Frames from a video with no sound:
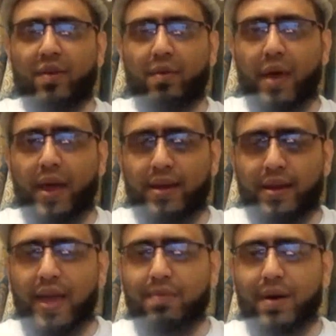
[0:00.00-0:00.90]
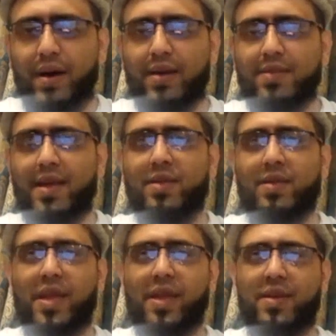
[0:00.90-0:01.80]
from a neighbor that
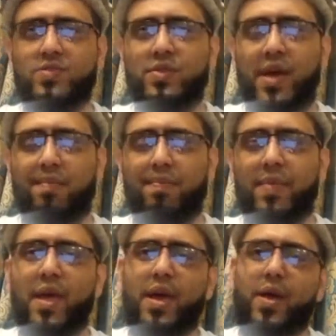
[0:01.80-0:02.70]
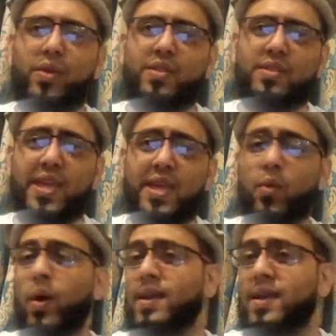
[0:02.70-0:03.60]
given to them with
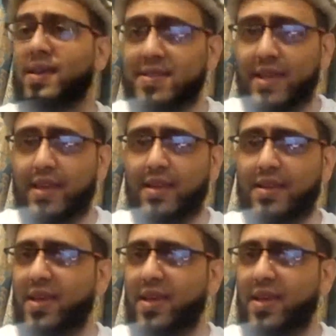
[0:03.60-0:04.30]
tea. What is tea?